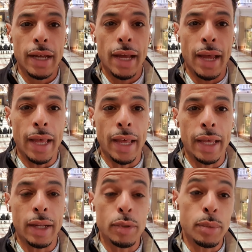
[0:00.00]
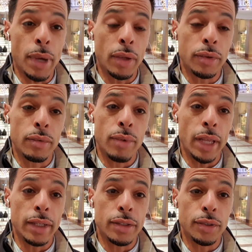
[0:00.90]
and I was about
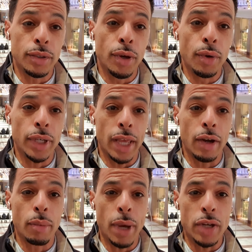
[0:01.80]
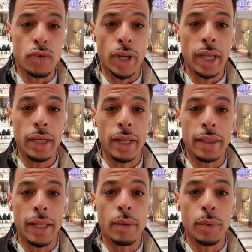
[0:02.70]
ready to go get on my train,
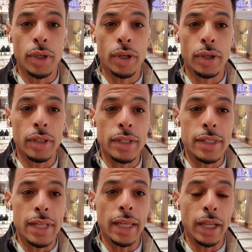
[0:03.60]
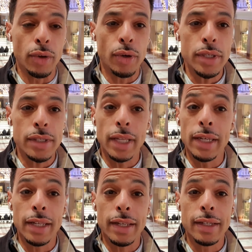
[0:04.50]
and then we heard this dinging noise, ding,
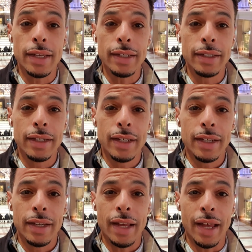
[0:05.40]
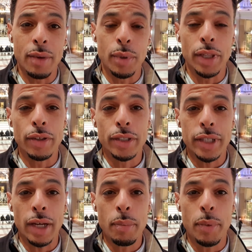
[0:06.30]
ding, ding, ding. And we looked
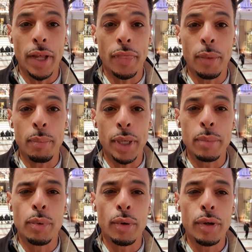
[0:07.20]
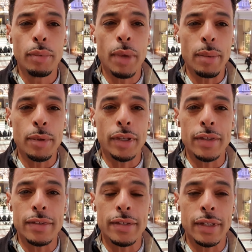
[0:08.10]
up at the big board, maybe you can
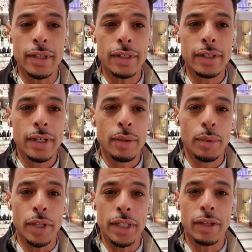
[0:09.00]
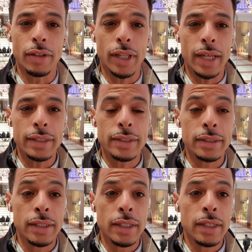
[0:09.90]
see it, with the neon lights,
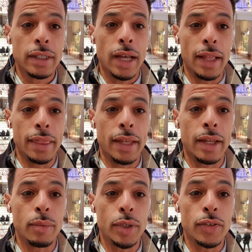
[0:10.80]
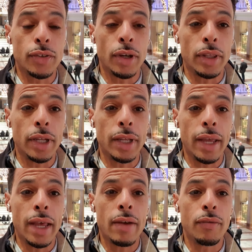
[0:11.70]
and then we saw that
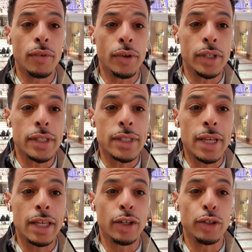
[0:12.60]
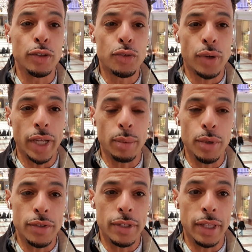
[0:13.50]
every single train
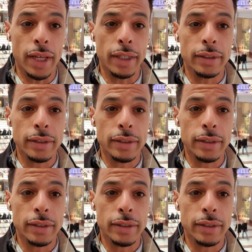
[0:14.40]
was delayed.